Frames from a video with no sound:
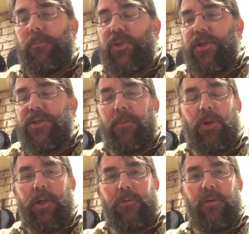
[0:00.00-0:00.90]
does some
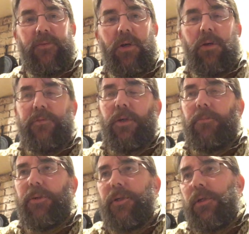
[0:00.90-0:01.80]
kind of review of it,
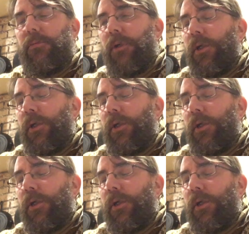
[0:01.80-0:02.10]
be it